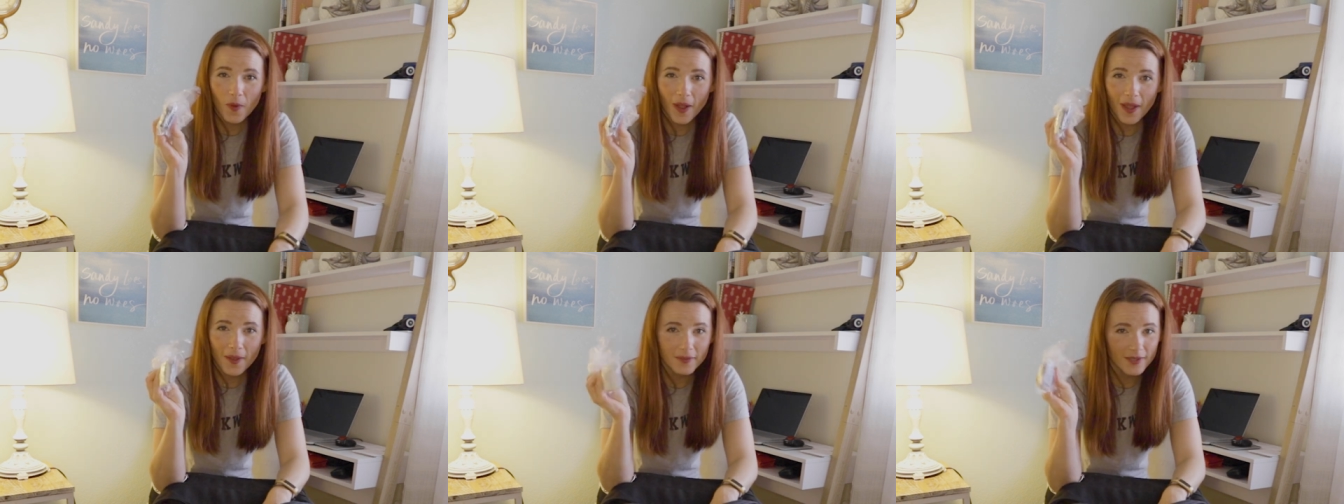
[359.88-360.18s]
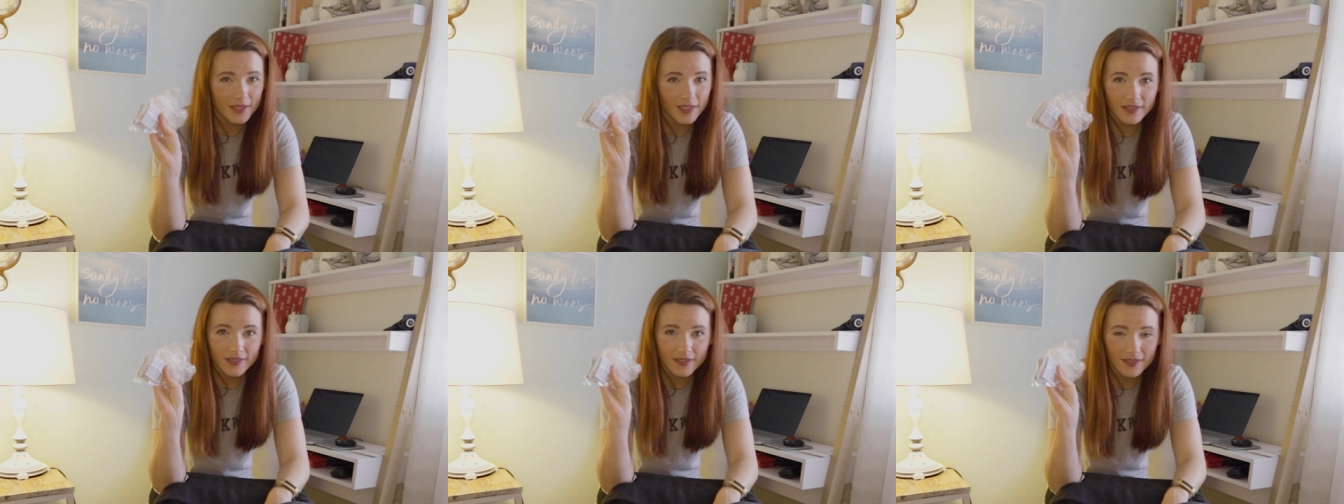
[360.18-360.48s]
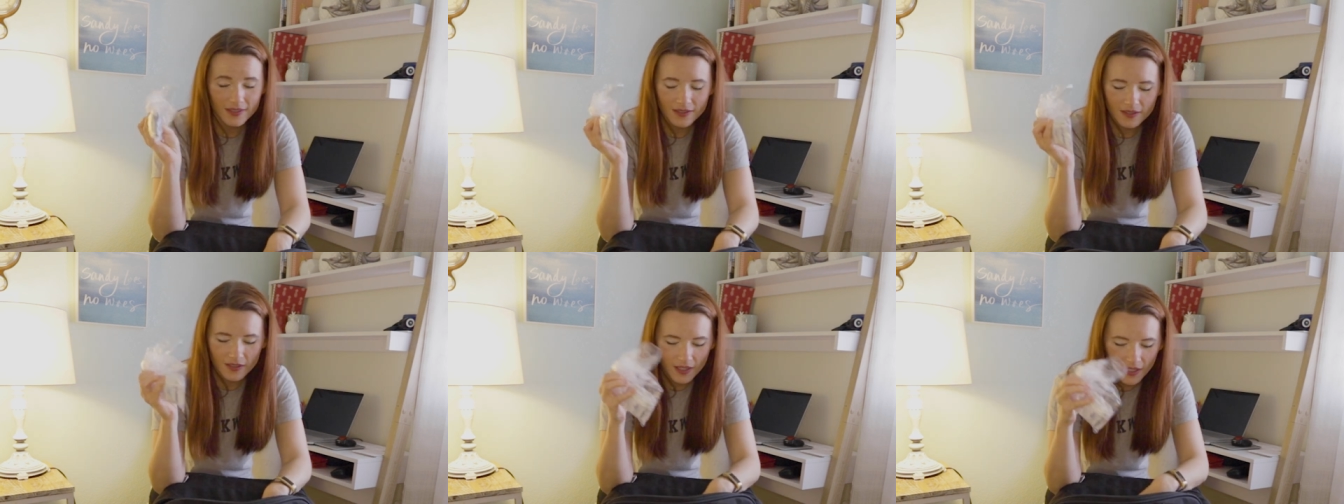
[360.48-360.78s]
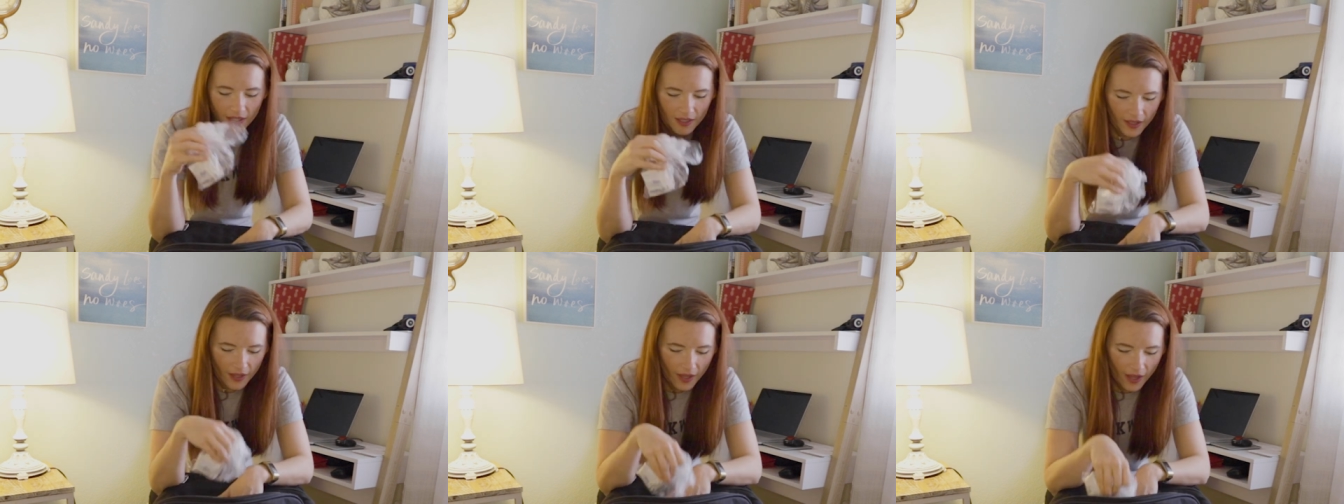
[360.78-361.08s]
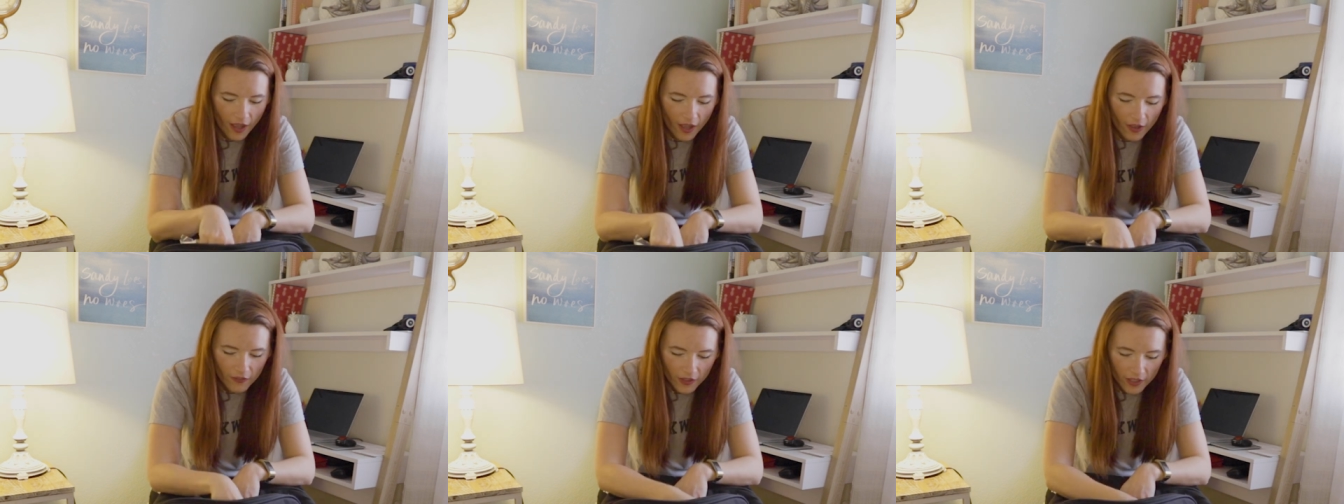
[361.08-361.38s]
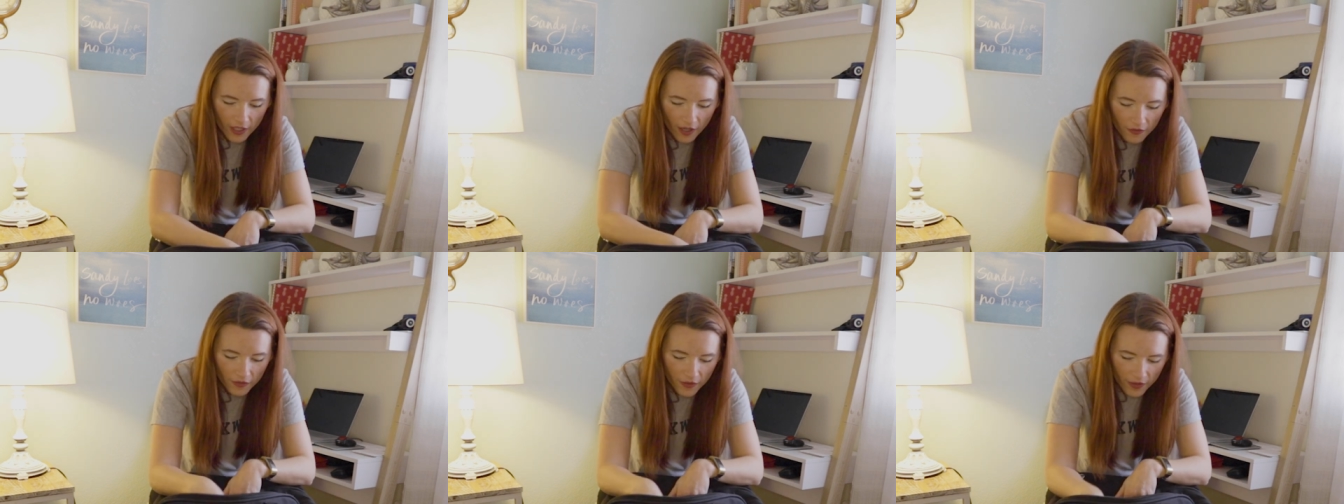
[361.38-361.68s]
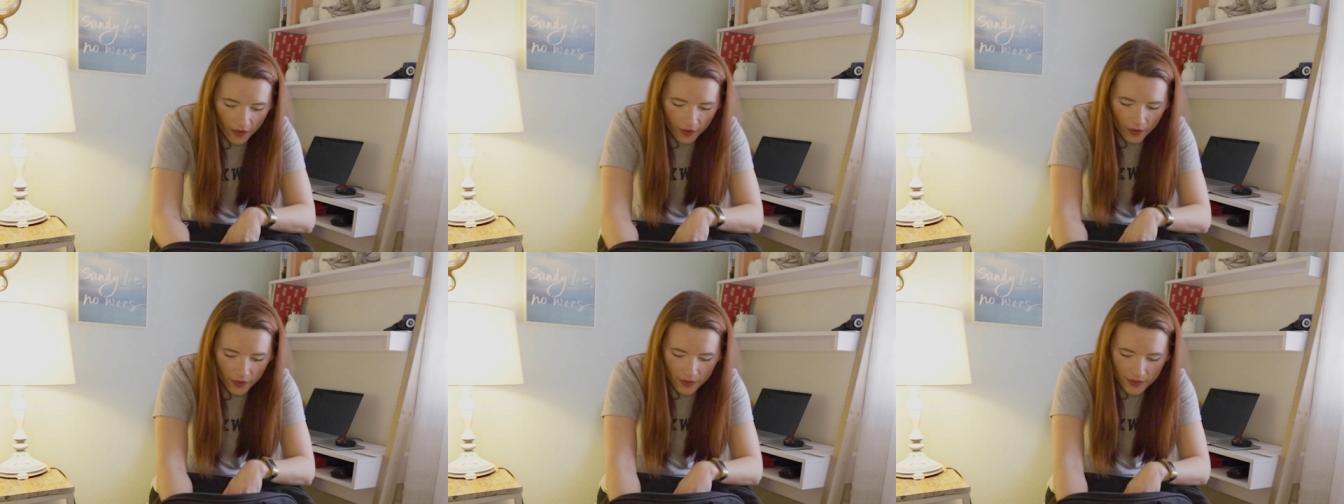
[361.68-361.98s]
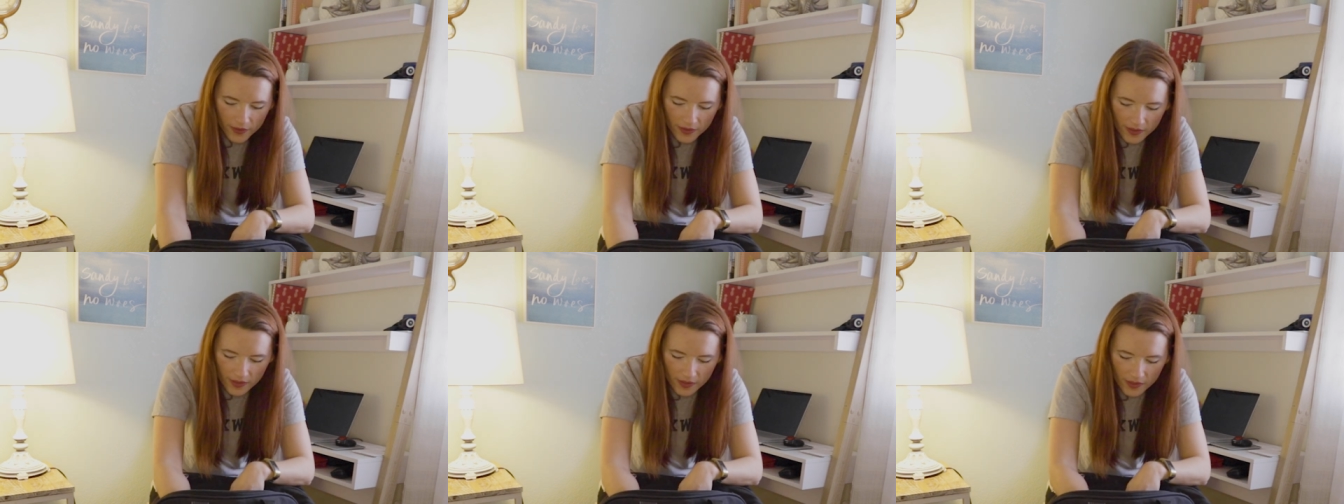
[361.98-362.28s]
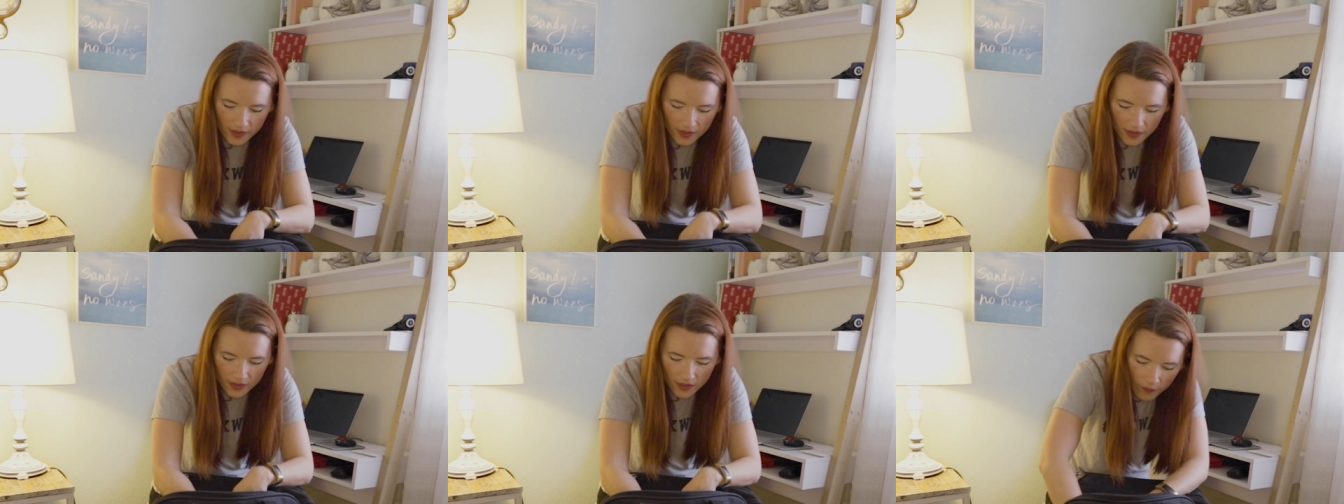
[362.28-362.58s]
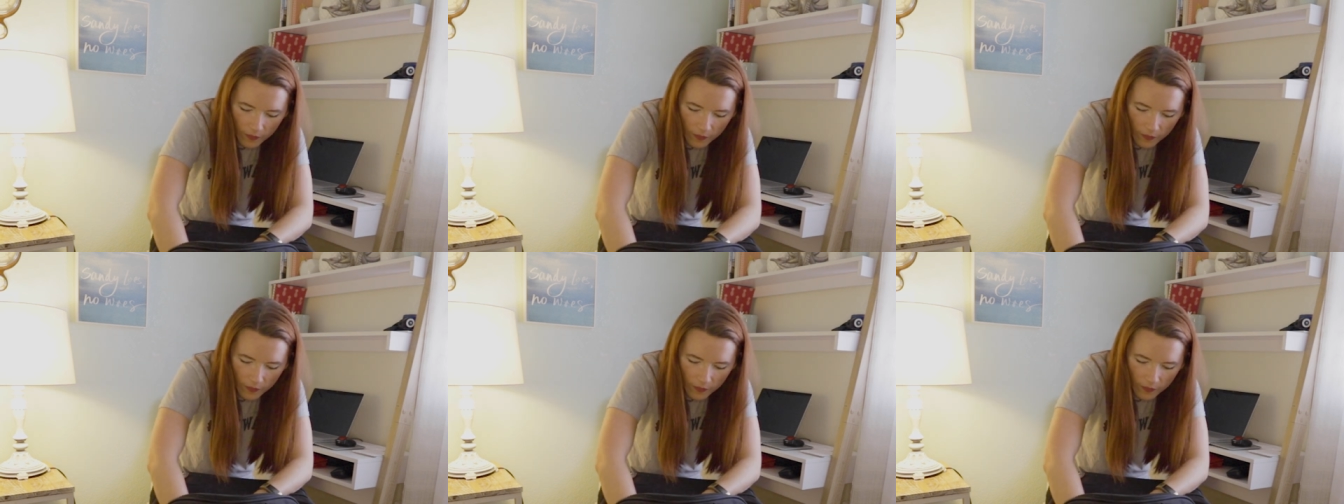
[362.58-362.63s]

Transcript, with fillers: wipes because you can't have enough of those.